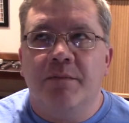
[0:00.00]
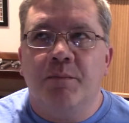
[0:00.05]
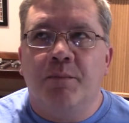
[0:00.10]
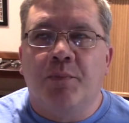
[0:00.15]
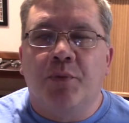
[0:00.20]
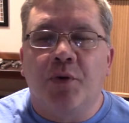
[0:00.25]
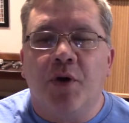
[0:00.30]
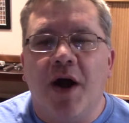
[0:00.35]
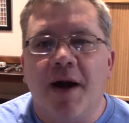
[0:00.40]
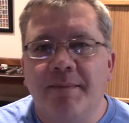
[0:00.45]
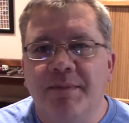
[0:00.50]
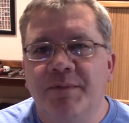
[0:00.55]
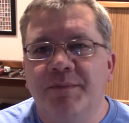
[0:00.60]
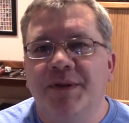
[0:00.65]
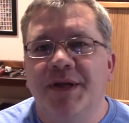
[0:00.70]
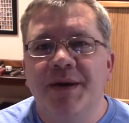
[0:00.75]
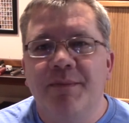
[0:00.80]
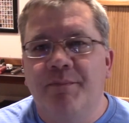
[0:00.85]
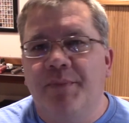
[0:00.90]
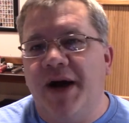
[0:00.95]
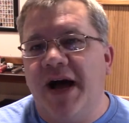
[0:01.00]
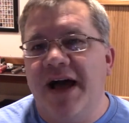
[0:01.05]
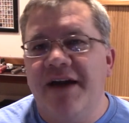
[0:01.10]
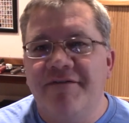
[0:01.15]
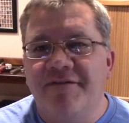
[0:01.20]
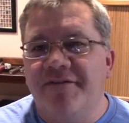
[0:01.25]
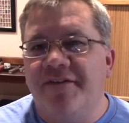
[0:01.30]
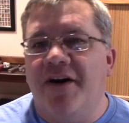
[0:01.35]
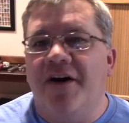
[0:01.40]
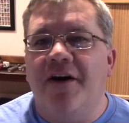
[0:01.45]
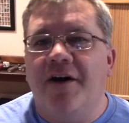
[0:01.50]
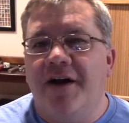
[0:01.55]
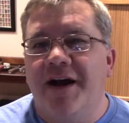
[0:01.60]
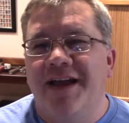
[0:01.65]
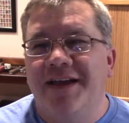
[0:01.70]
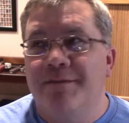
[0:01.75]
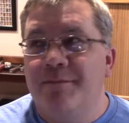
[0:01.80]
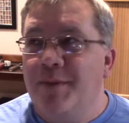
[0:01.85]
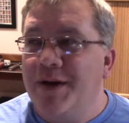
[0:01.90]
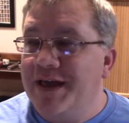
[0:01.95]
probably by far,
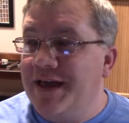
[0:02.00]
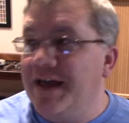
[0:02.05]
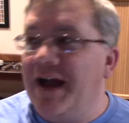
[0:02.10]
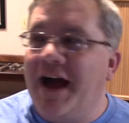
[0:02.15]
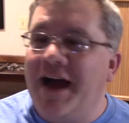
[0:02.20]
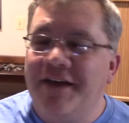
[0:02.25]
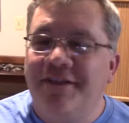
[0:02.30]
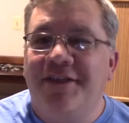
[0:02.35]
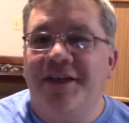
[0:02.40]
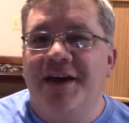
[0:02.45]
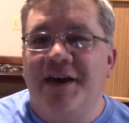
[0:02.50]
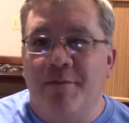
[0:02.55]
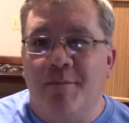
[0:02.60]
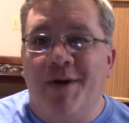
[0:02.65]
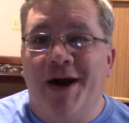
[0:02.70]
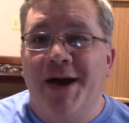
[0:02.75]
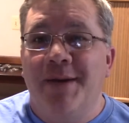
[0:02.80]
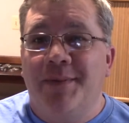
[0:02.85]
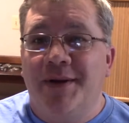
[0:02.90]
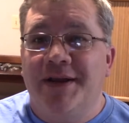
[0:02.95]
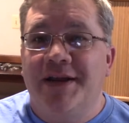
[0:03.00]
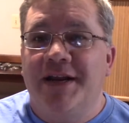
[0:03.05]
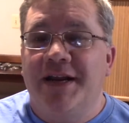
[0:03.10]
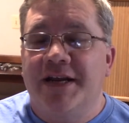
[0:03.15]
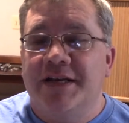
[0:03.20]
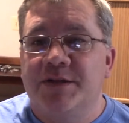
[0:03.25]
I think in my opinion,